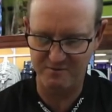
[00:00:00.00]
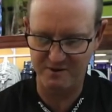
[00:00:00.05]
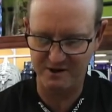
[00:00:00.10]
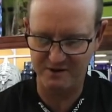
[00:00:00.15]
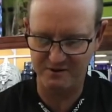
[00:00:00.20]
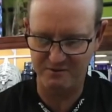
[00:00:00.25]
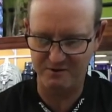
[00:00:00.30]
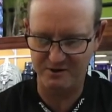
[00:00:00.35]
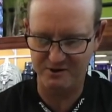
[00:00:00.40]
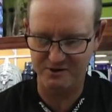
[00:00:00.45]

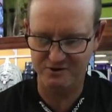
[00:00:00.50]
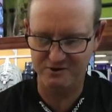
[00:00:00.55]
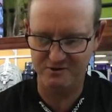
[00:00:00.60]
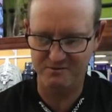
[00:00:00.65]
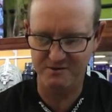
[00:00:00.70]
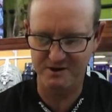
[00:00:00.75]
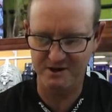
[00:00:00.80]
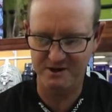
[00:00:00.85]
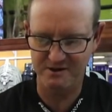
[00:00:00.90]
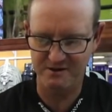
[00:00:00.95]
back to where he should
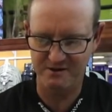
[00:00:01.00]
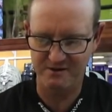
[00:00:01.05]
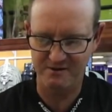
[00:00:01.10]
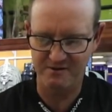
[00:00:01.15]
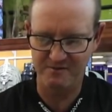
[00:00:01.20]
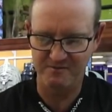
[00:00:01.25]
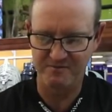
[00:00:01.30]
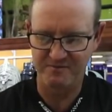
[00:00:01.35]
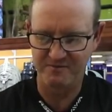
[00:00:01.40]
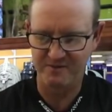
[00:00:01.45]
be,
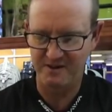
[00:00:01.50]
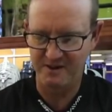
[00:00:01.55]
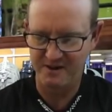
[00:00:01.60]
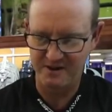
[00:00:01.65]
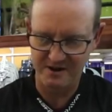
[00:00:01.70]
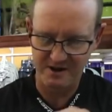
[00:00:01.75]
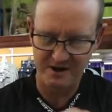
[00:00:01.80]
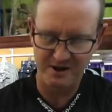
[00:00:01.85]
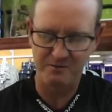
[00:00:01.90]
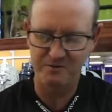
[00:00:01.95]

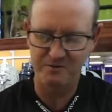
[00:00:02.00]
and